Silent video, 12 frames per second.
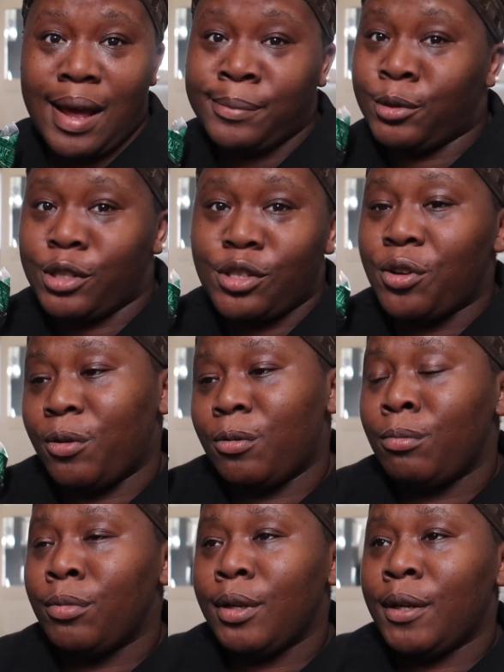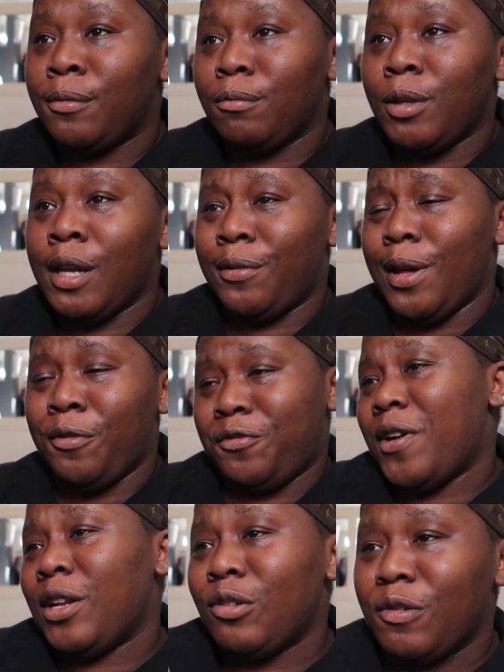I'm just not a, a
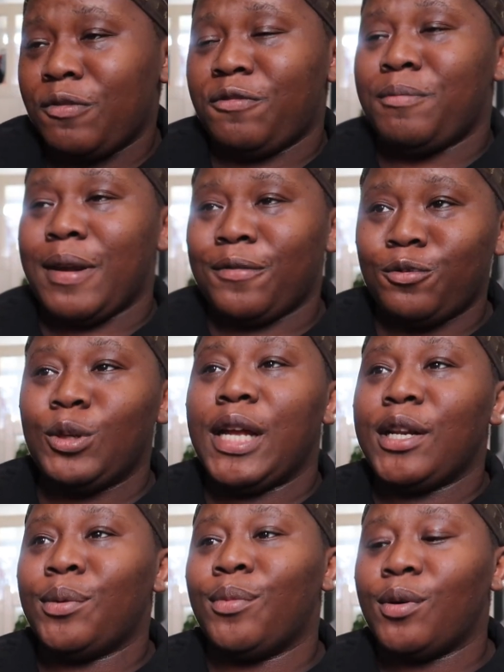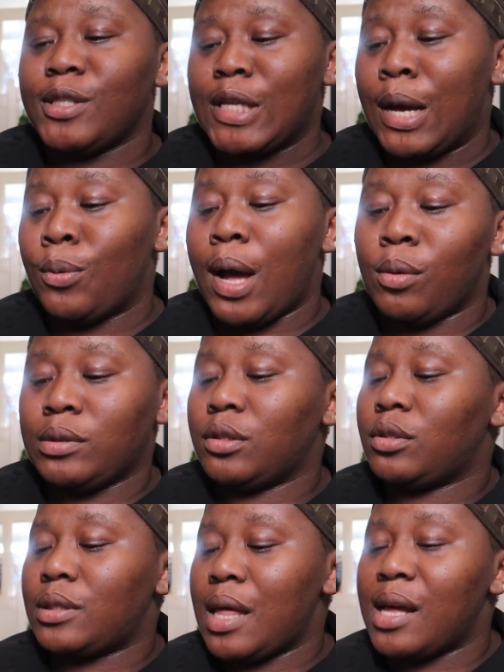fan of my food anymore. So I, I want
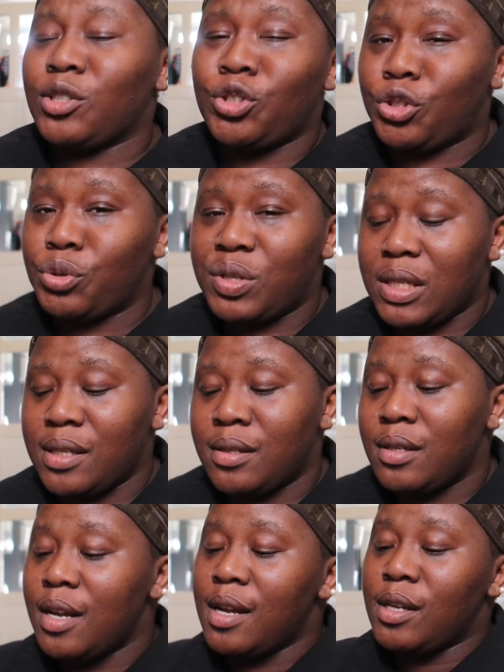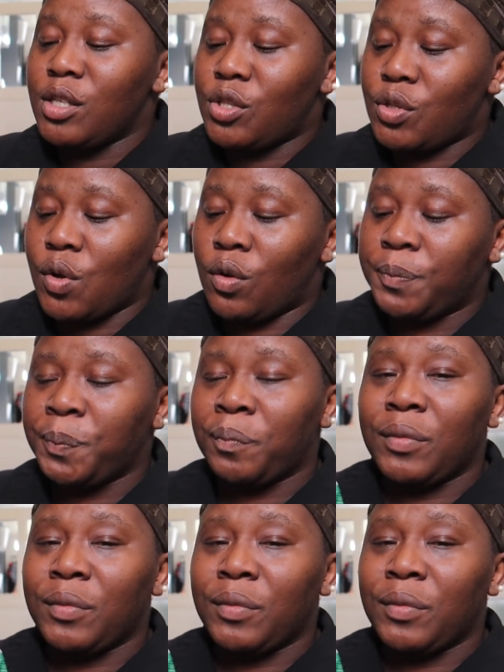to start juicing soon.